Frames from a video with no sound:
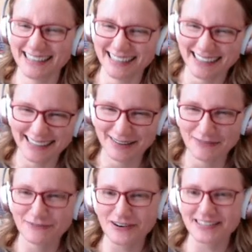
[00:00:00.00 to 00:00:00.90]

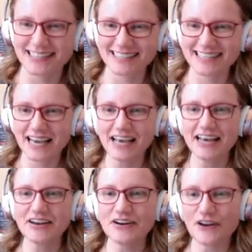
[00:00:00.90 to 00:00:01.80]
versus
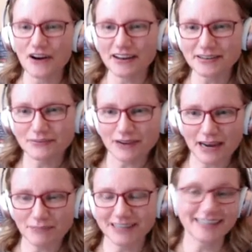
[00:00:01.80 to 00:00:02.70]

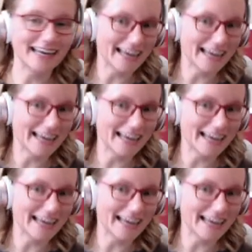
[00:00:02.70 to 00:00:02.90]
non-rabbit,